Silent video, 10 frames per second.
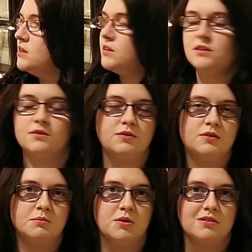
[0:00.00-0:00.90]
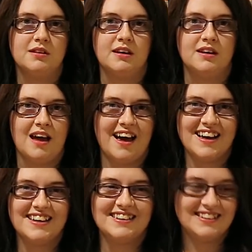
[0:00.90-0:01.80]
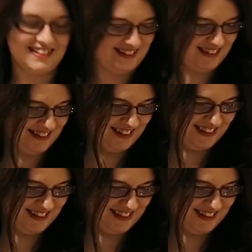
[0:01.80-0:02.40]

go for some more second hands.